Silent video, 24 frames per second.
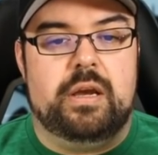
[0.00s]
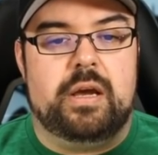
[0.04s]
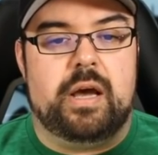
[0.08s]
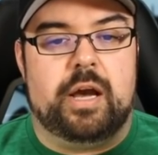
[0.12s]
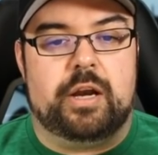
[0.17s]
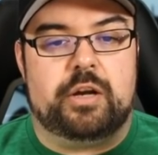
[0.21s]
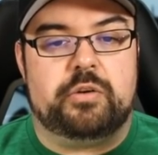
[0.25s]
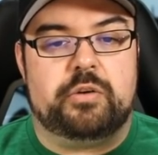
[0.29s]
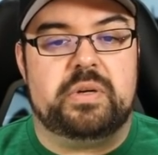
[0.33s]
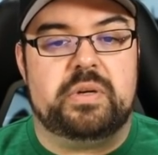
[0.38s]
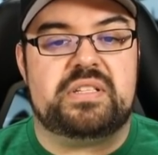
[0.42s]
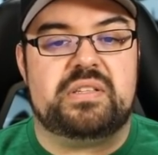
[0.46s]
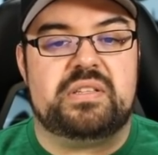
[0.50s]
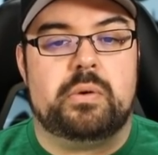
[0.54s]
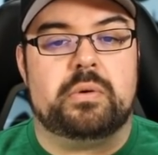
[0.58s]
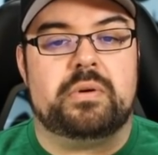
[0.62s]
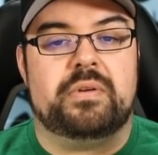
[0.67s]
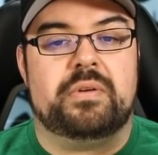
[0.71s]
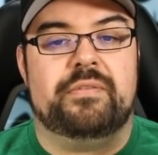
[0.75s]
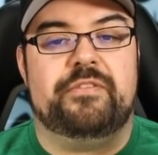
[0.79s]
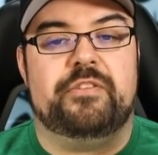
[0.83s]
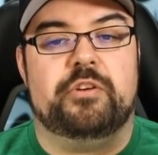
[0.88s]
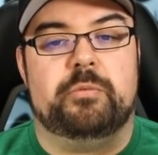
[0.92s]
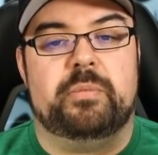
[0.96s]
Uh, Chris
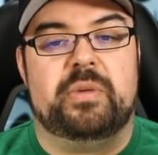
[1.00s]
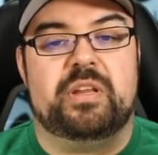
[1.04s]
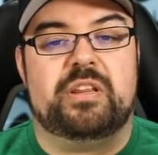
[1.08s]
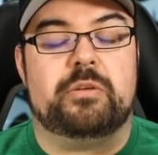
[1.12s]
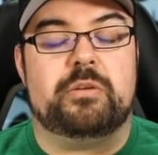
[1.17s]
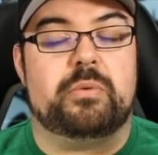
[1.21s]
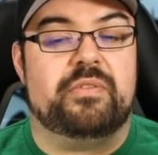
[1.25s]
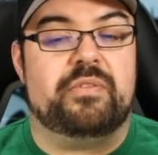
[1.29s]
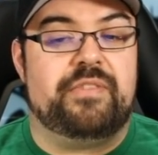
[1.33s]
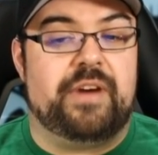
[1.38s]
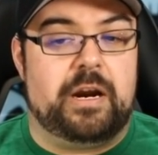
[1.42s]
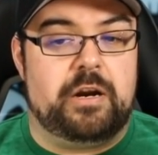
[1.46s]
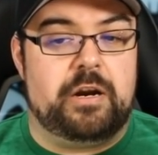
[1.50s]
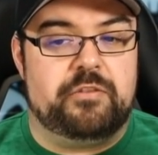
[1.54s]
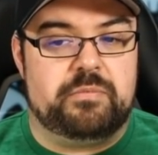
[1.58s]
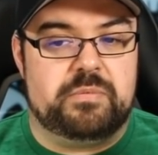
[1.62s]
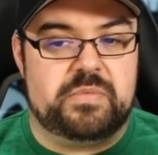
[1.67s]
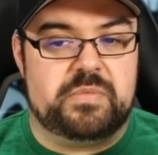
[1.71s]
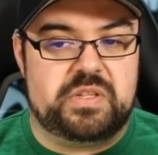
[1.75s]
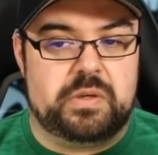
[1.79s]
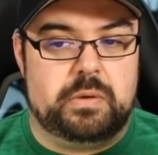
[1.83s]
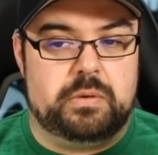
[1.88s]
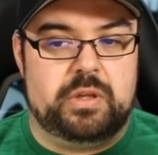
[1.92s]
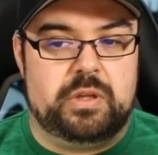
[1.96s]
Lord and Phil Miller were fired
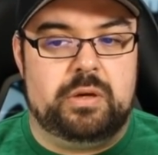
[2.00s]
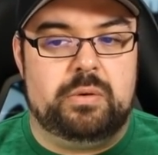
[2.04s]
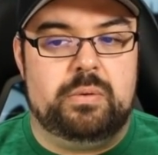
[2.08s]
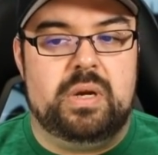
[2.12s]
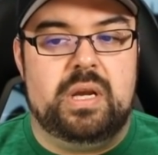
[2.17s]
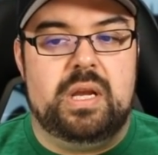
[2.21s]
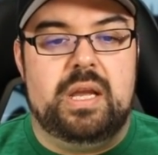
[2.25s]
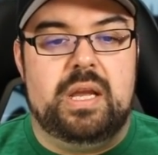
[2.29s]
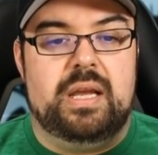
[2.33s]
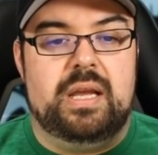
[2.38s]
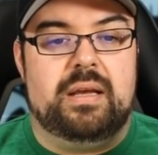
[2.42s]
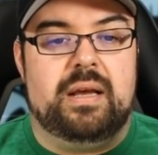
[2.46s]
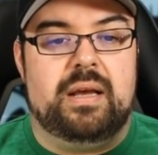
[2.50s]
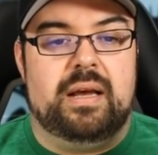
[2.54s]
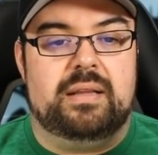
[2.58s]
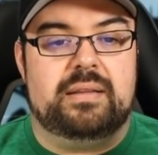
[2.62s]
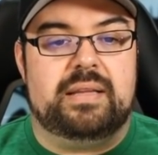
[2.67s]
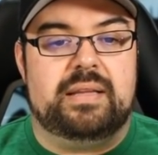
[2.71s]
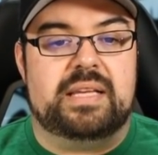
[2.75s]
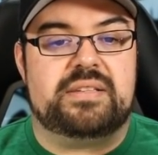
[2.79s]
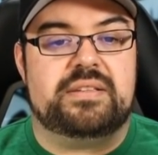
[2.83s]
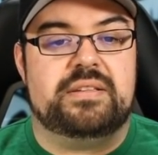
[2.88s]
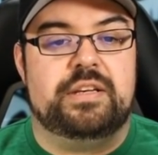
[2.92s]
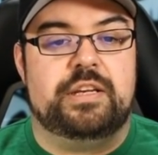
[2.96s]
from Solo uh,
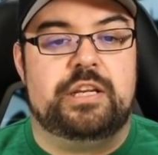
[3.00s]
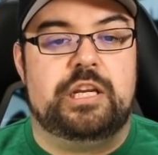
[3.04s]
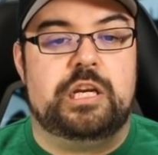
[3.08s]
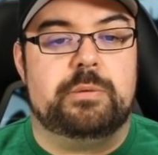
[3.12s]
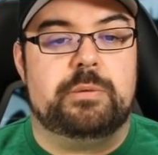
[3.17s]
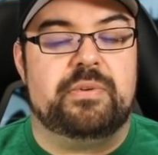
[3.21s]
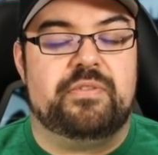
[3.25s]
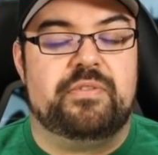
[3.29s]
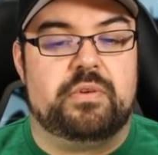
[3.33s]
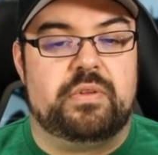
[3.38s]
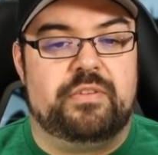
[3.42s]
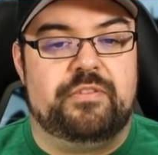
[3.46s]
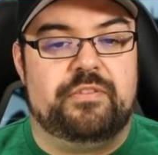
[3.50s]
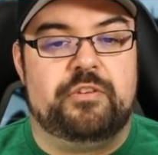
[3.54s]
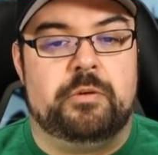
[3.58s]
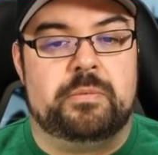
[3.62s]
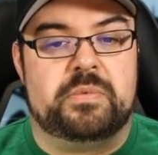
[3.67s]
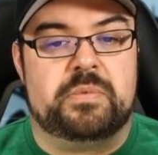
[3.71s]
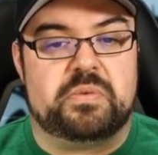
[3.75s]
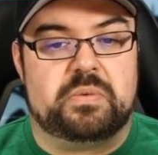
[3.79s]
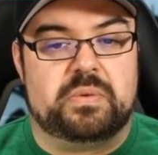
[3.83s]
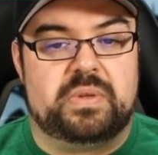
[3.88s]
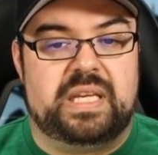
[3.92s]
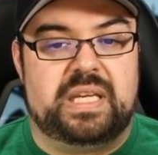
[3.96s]
less than a year before the
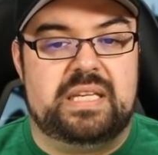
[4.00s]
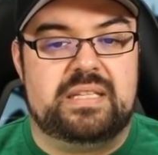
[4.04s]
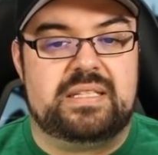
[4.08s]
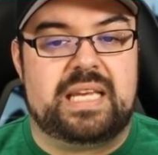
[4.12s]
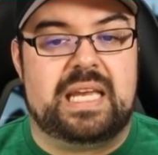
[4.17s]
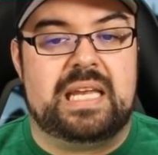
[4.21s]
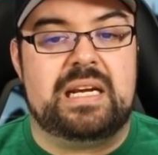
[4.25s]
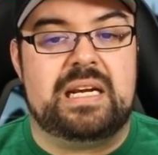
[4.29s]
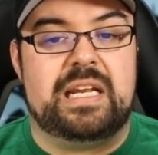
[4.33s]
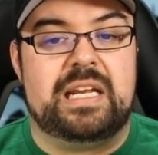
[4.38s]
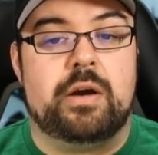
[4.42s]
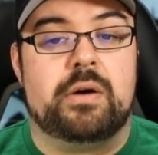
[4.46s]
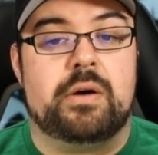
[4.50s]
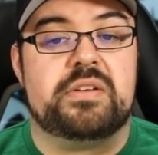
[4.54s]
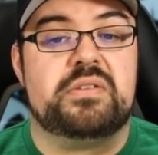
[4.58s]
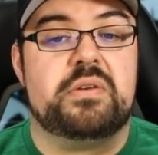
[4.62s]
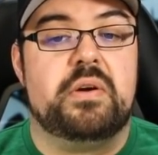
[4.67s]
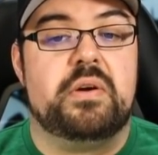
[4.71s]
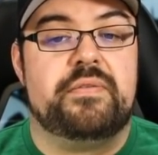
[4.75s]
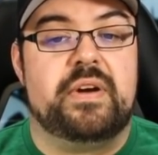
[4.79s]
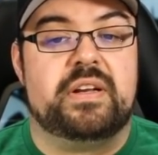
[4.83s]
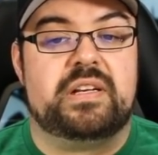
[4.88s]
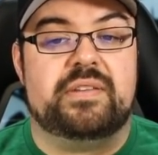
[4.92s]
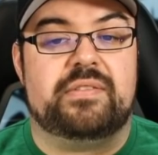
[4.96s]
film's release. Kennedy
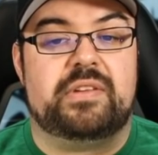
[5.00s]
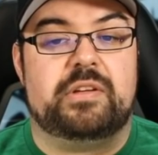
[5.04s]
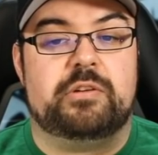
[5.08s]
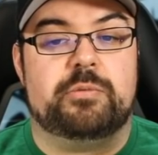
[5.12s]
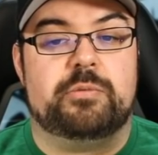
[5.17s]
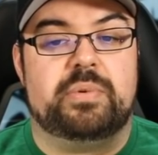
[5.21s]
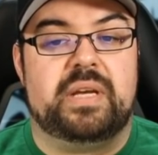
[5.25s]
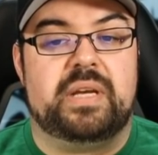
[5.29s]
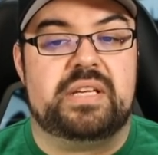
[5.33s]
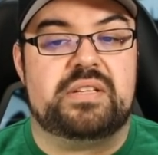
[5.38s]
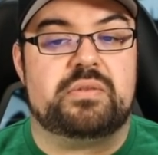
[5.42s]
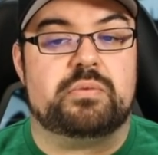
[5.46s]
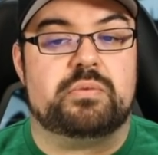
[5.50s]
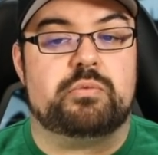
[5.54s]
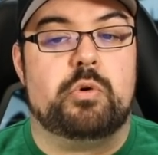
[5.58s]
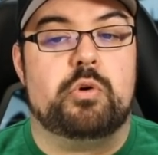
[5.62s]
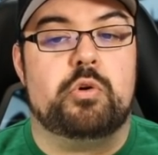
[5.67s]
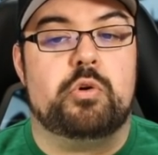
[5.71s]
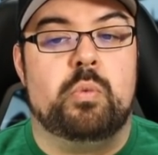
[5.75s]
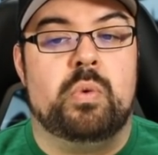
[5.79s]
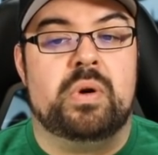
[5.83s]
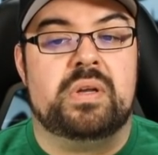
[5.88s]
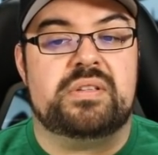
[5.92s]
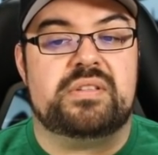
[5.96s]
also effectively replaced
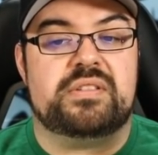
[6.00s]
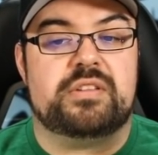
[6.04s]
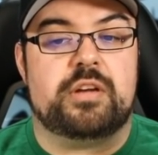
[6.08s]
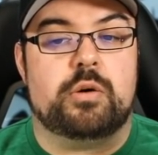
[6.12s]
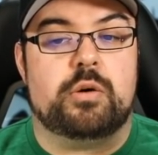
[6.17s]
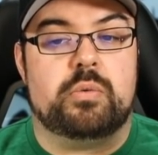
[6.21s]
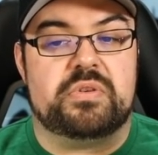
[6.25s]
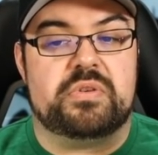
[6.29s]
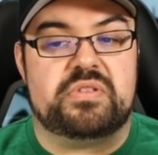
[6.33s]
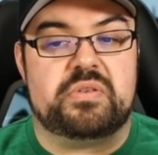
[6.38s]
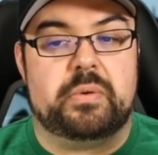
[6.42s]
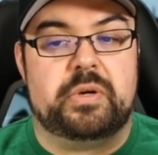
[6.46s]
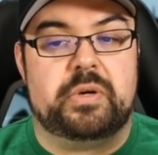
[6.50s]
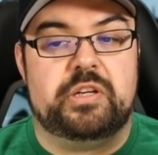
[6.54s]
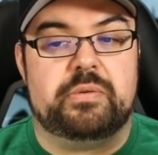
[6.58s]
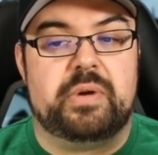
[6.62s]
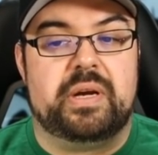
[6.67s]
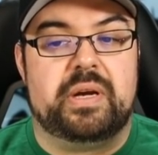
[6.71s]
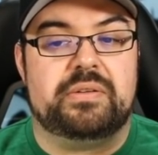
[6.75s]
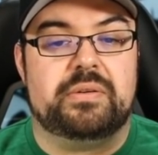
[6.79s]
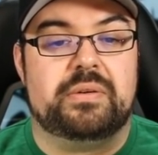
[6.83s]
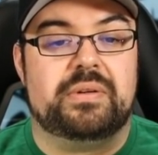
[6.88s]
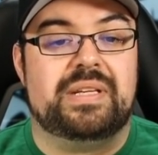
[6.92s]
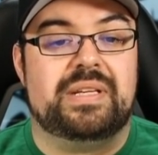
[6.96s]
Rogue One Star Wars story
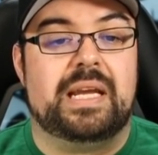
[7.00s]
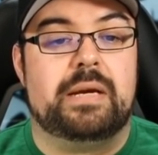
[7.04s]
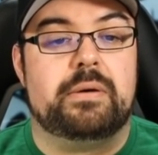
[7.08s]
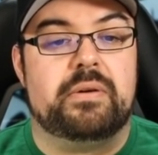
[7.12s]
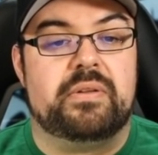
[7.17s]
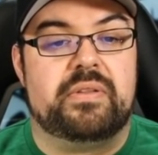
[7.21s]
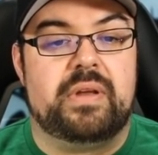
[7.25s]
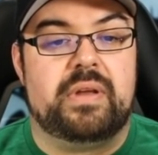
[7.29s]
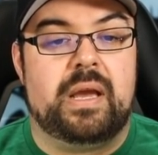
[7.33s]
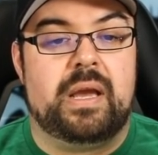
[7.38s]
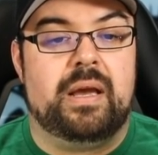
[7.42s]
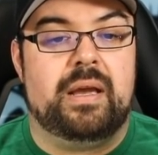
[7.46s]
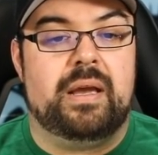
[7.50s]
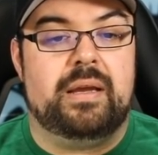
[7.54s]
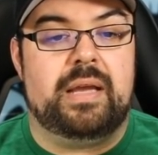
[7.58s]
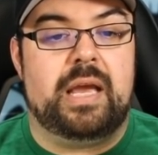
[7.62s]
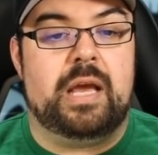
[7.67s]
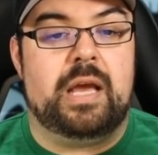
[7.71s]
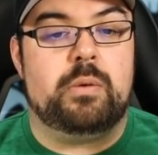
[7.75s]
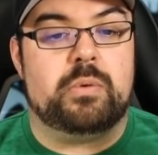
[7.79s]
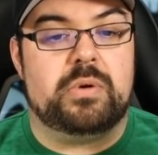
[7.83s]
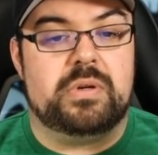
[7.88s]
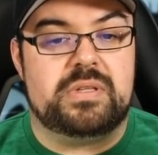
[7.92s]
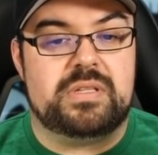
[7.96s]
director Gareth uh,
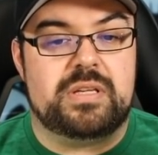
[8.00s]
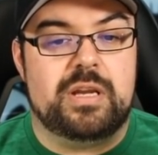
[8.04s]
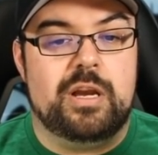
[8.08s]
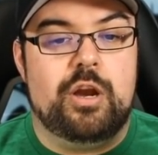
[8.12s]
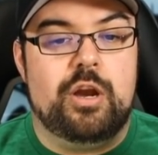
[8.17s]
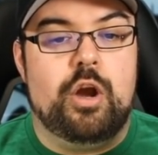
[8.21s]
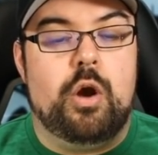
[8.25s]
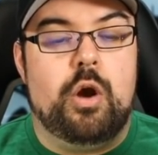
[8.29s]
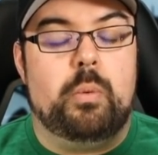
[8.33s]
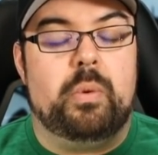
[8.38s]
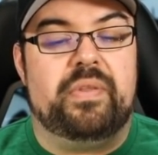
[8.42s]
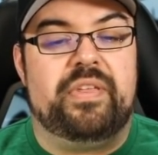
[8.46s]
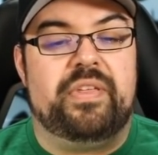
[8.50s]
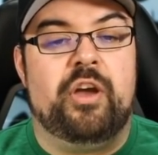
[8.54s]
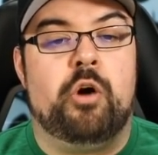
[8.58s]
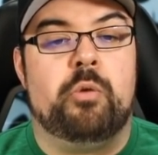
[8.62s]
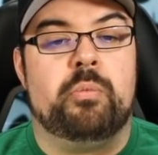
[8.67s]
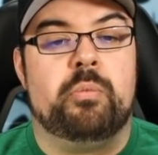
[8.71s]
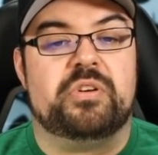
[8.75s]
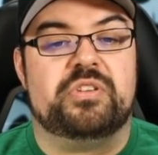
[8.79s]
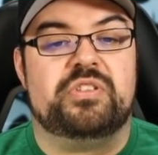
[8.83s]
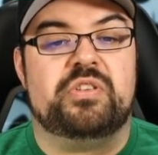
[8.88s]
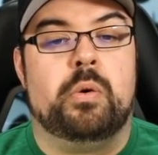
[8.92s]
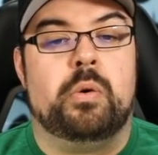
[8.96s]
Edwards with
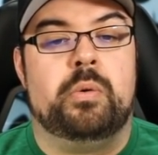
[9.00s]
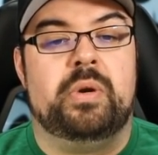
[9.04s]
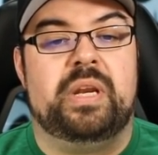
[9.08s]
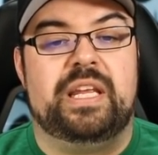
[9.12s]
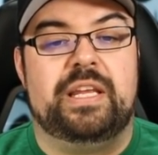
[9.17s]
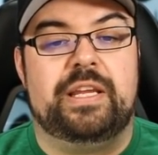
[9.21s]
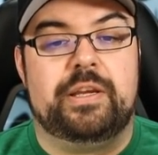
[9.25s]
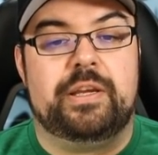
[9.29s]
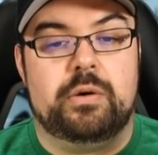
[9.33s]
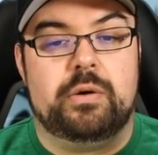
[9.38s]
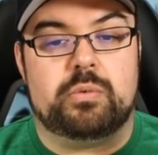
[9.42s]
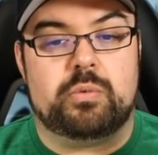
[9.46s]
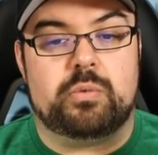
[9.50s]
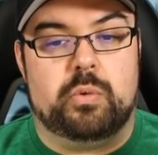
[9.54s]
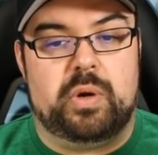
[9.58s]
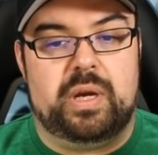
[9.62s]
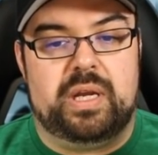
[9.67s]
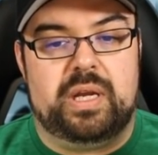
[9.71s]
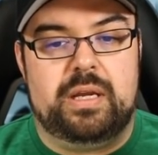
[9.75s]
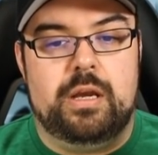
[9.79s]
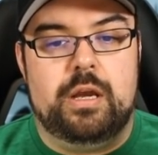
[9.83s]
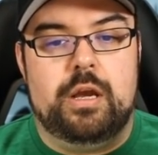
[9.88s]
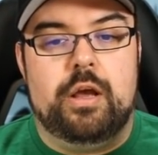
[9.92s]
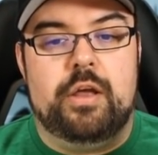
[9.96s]
Helmer Tony
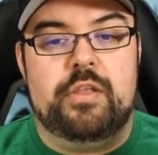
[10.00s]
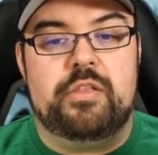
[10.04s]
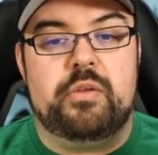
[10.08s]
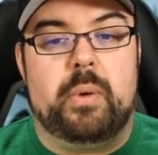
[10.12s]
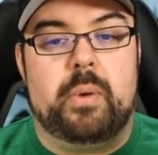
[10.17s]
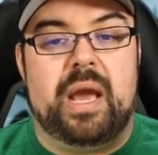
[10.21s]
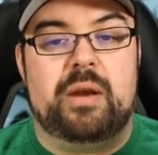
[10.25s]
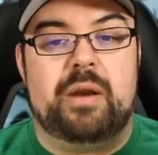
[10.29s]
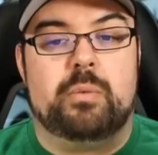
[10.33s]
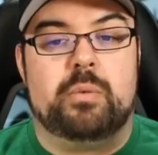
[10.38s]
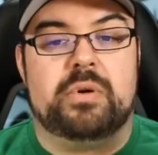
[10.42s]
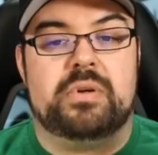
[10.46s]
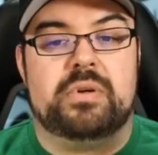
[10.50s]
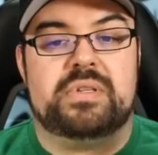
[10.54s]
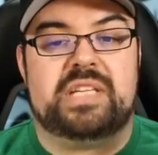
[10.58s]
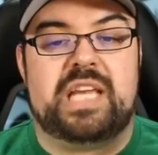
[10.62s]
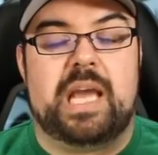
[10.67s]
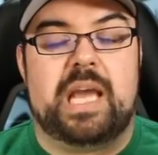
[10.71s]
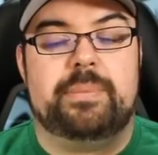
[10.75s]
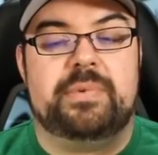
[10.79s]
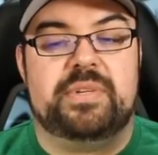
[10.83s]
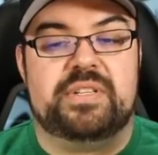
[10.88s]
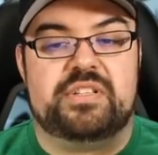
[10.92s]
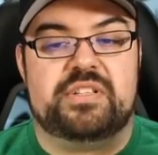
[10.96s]
Gilroy, though Edwards
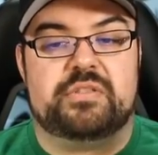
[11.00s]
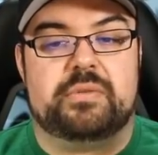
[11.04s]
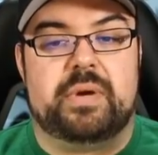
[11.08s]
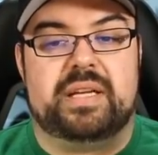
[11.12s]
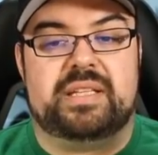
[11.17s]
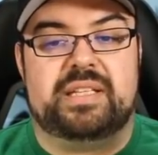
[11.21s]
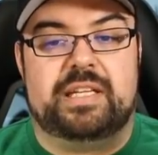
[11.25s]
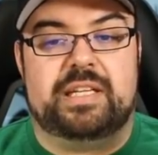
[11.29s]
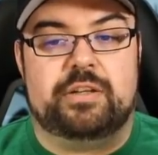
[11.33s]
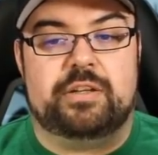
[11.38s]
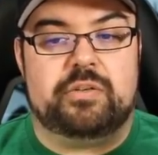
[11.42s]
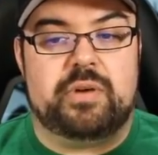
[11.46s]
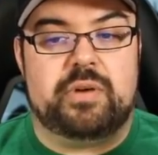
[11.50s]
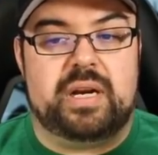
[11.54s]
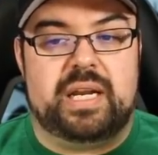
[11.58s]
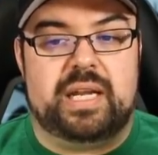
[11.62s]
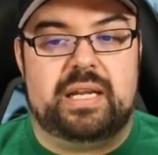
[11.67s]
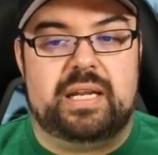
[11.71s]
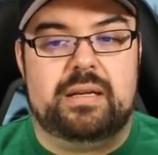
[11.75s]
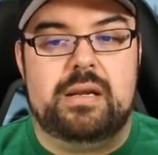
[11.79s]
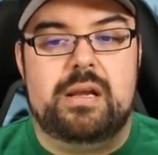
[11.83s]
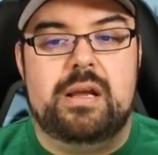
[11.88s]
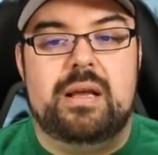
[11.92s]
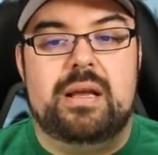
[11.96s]
kept his directing
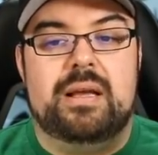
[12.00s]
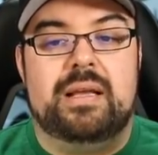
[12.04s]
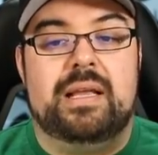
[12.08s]
credit.